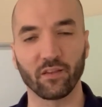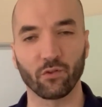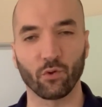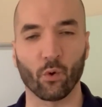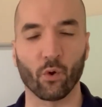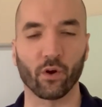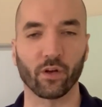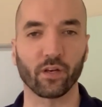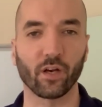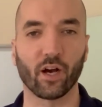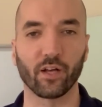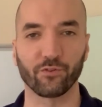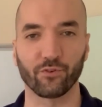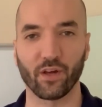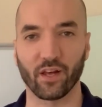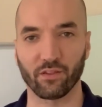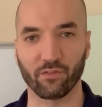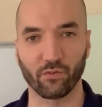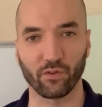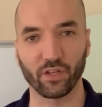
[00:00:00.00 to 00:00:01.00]
or
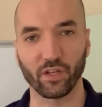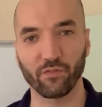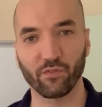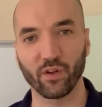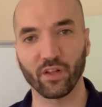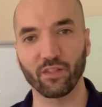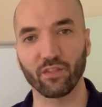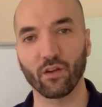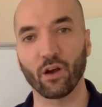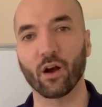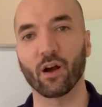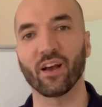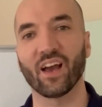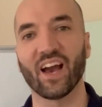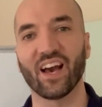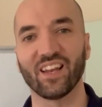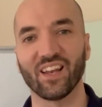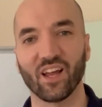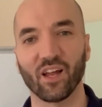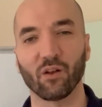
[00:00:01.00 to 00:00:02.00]
contracts for difference are
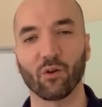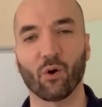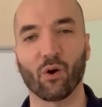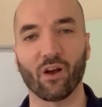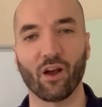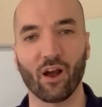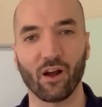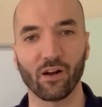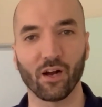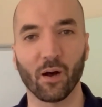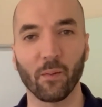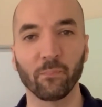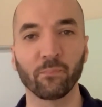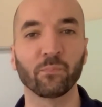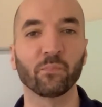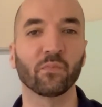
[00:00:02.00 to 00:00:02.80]
halal or haram.